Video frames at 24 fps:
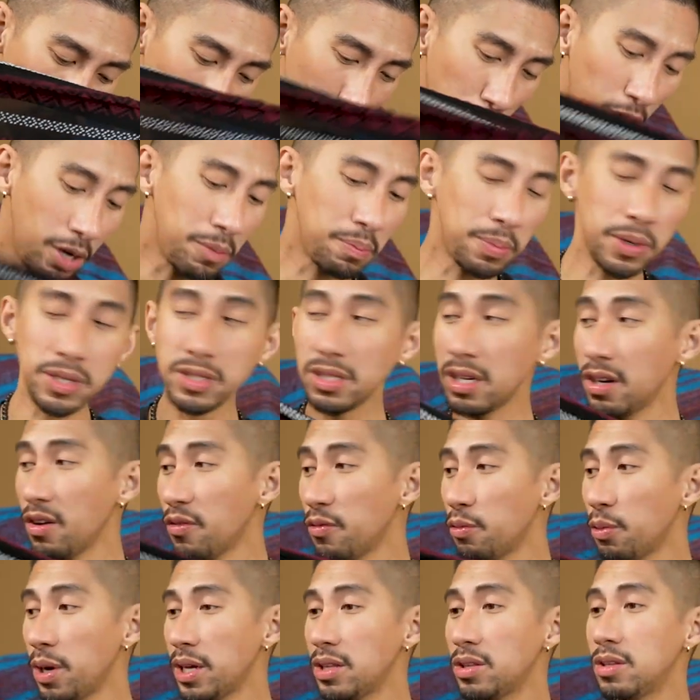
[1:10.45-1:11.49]
one percent
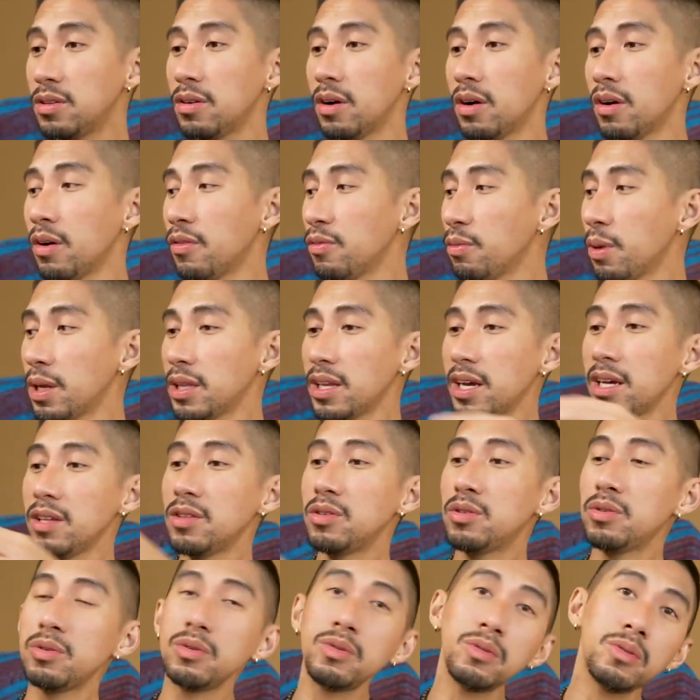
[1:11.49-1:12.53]
of what, of what I
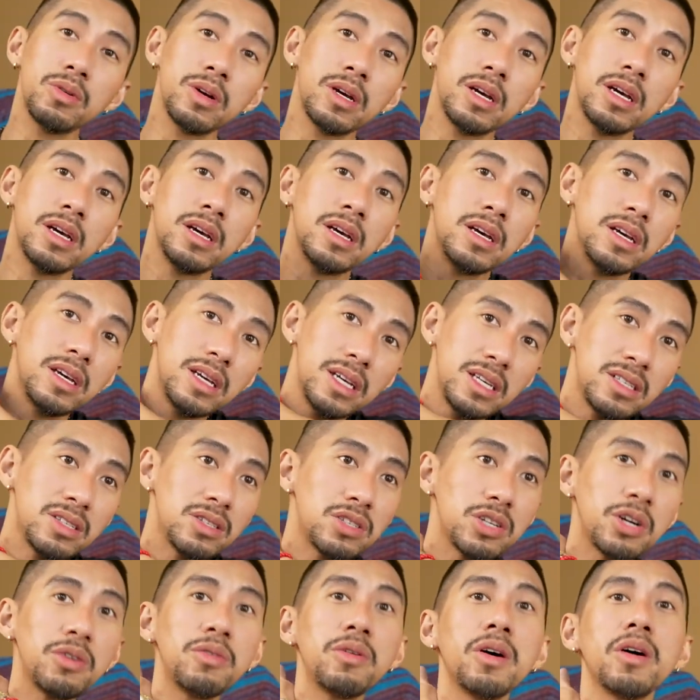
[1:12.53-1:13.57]
do is
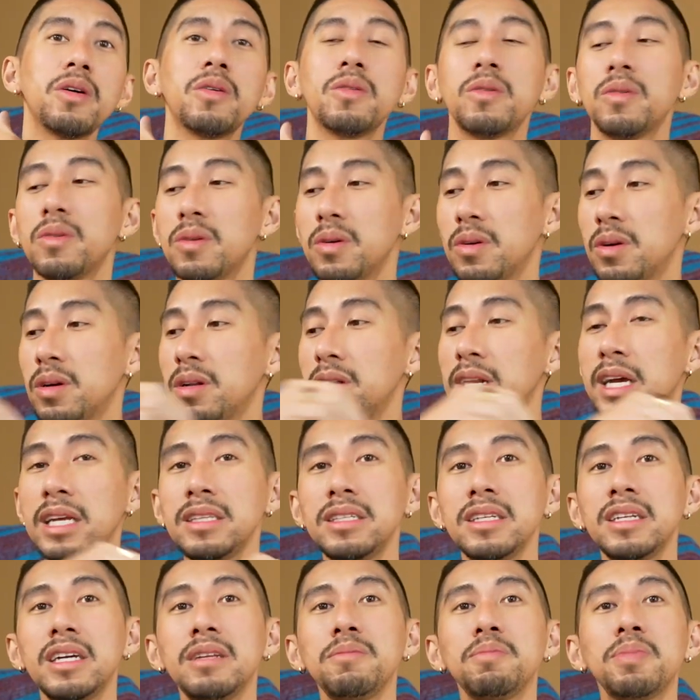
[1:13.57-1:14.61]
tarot.
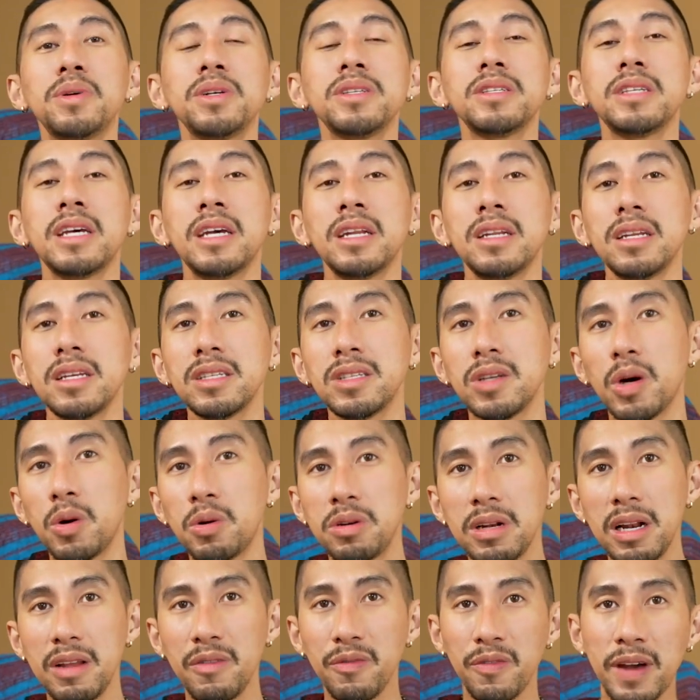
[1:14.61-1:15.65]
ninety-nine percent is
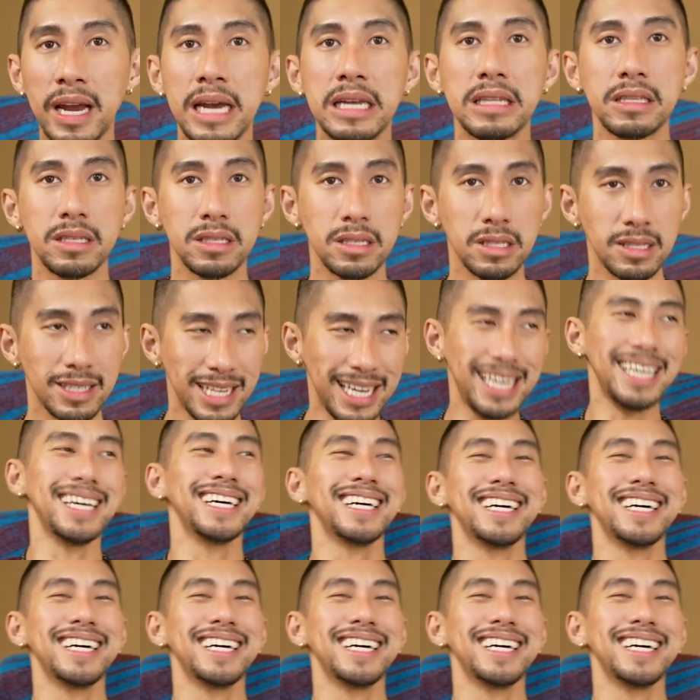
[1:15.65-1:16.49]
OnlyFans.